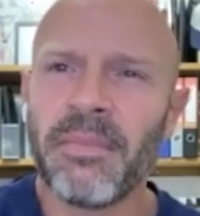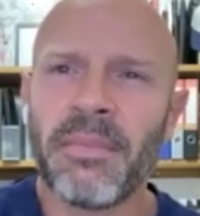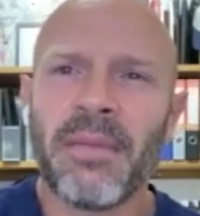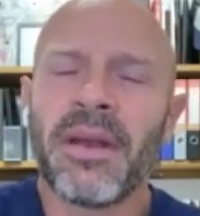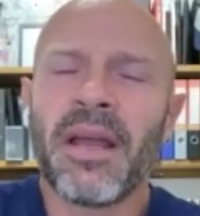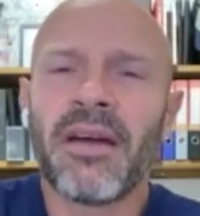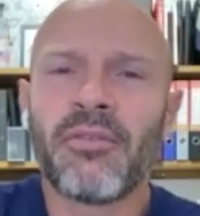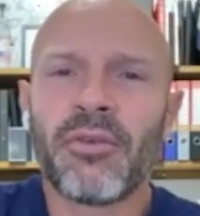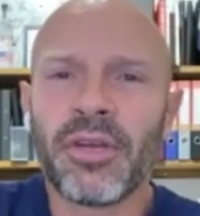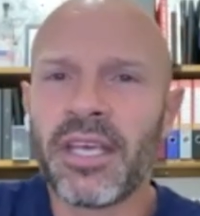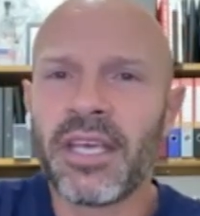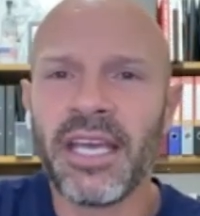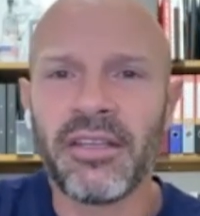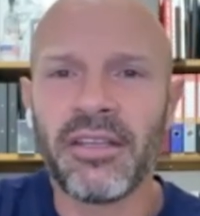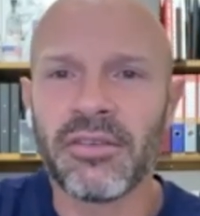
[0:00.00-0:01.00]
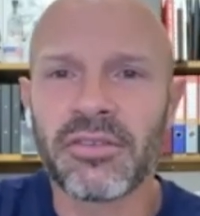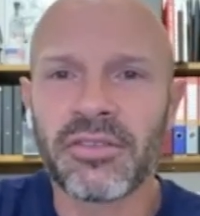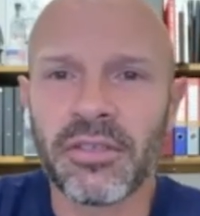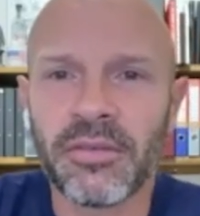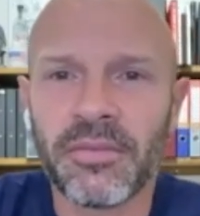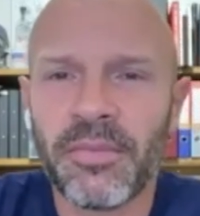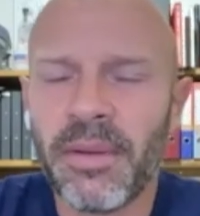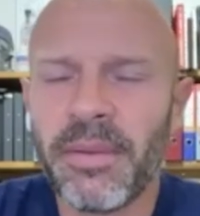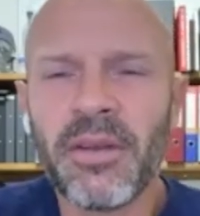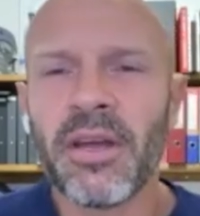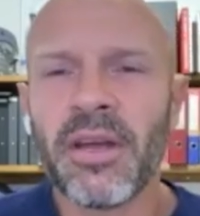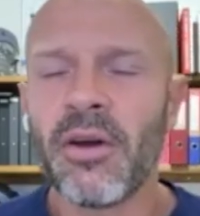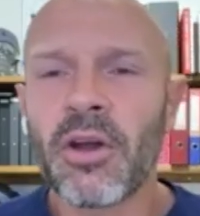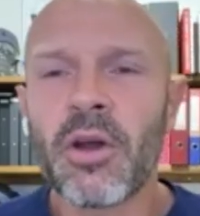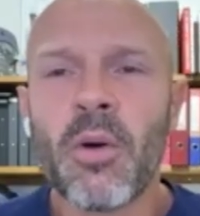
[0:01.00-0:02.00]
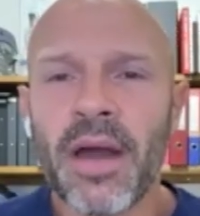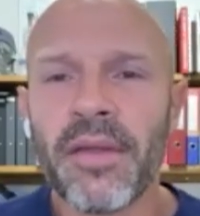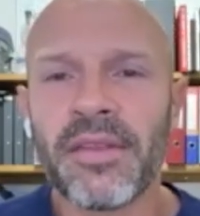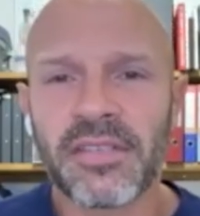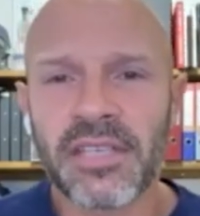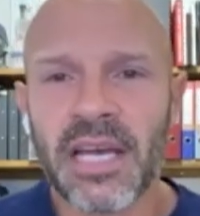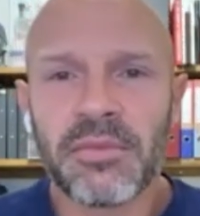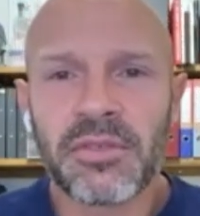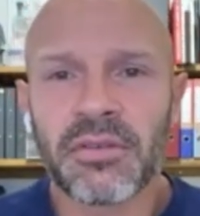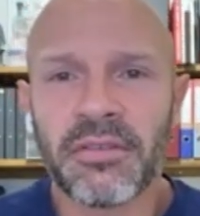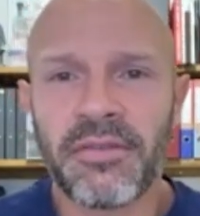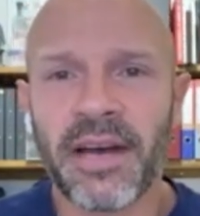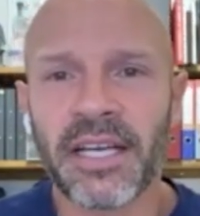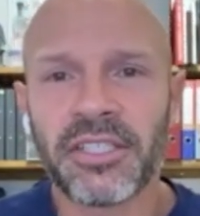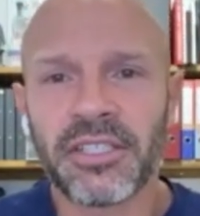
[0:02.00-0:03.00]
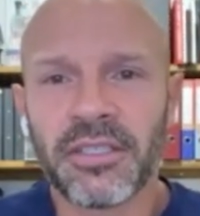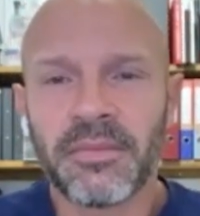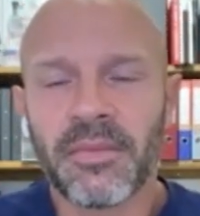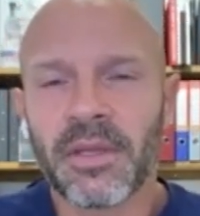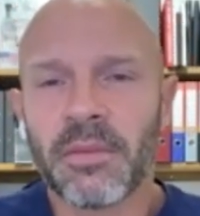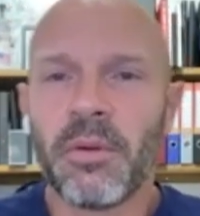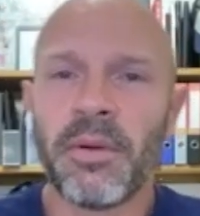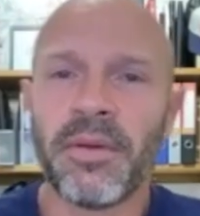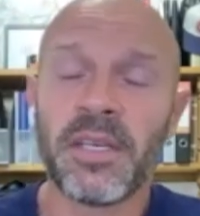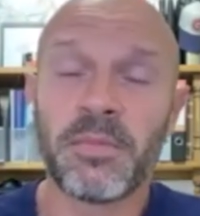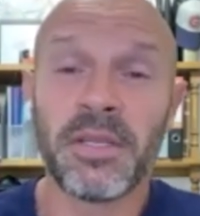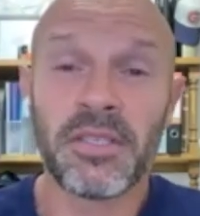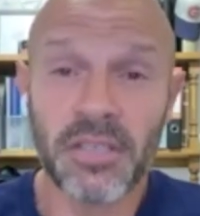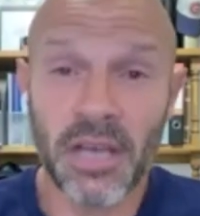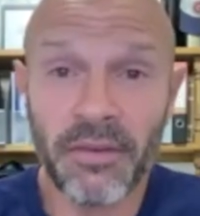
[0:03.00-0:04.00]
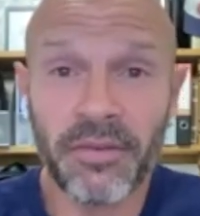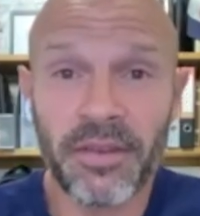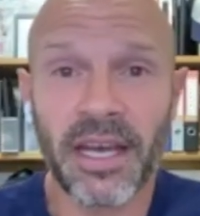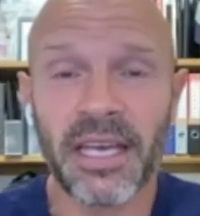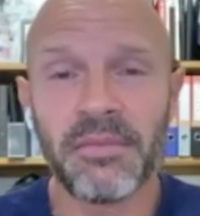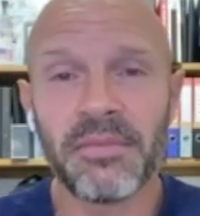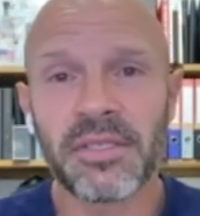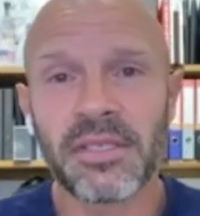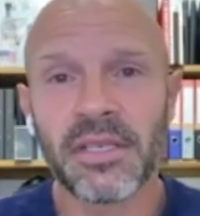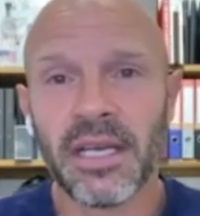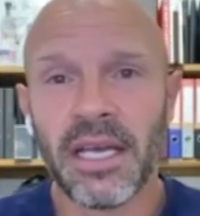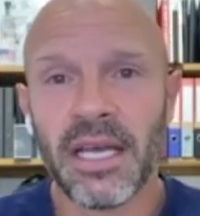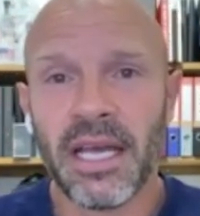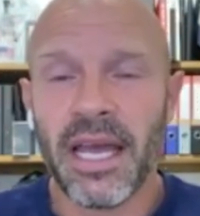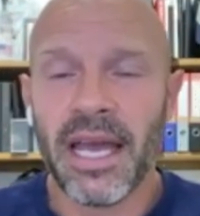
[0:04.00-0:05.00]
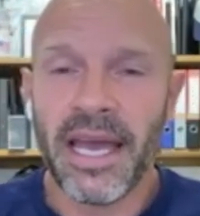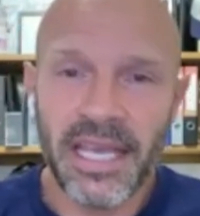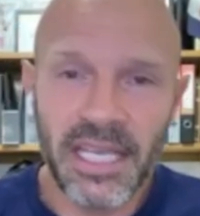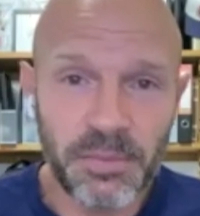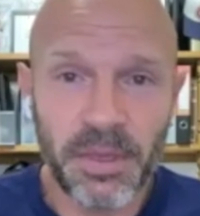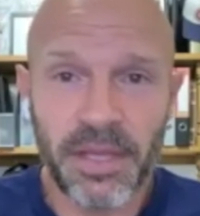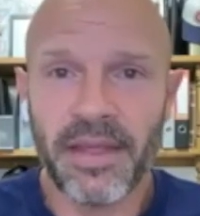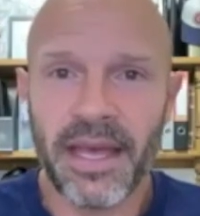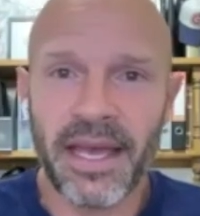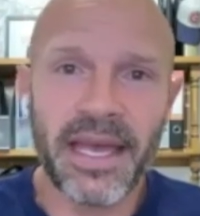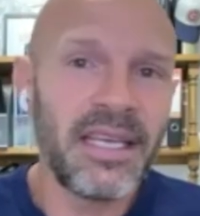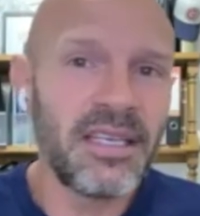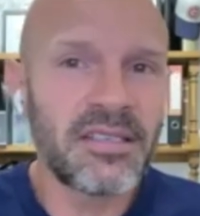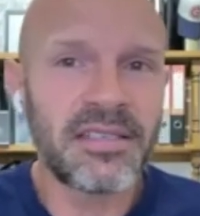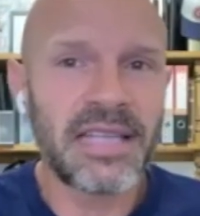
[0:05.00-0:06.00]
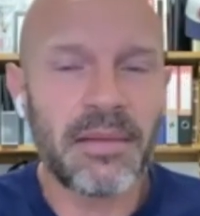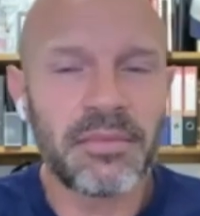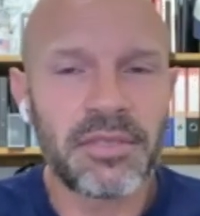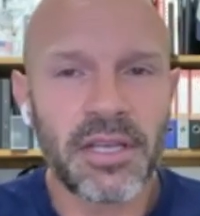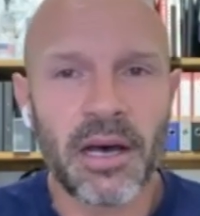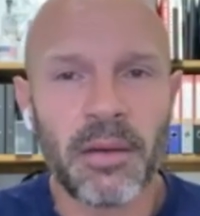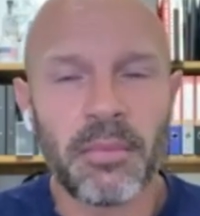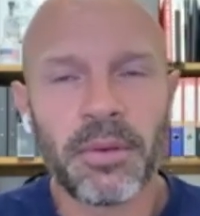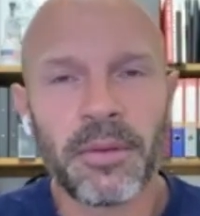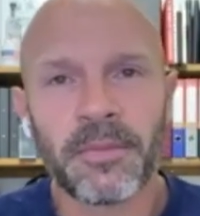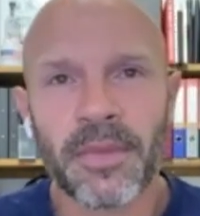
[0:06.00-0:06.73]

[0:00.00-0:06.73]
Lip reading: maybe like Roy Keane used to. Maybe not quite in the same sort of fashion, but when there's been tough games, he's been there. He's stepped up.